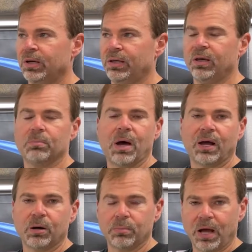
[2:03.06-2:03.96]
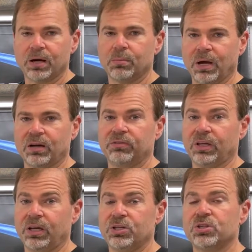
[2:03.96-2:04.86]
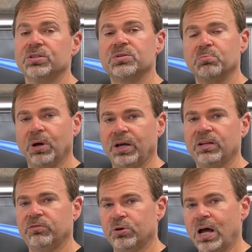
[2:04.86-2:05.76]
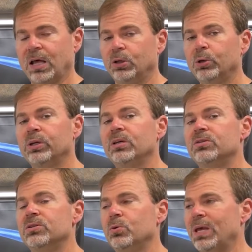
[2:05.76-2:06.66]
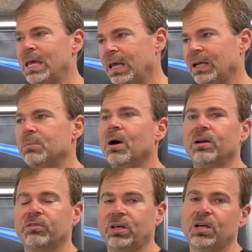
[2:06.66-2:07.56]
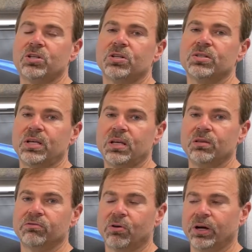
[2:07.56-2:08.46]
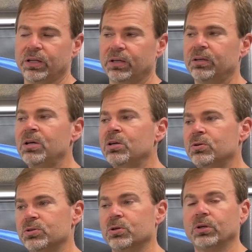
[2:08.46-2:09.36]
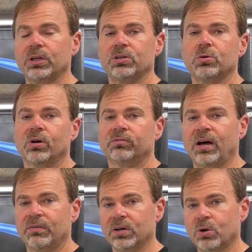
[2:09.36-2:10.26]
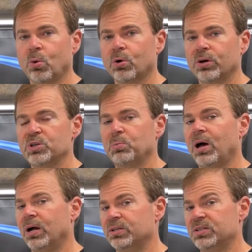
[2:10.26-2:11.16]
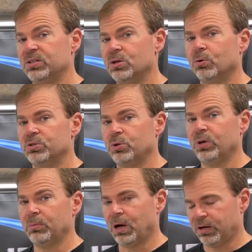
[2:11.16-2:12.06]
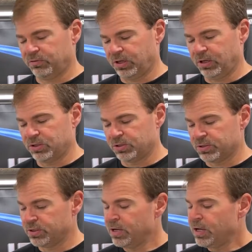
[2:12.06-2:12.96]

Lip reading: Again, minor modifications, but if you're not looking to do any modifications in the front end, you certainly could do our 5.25-inch pods that don't do any modifications.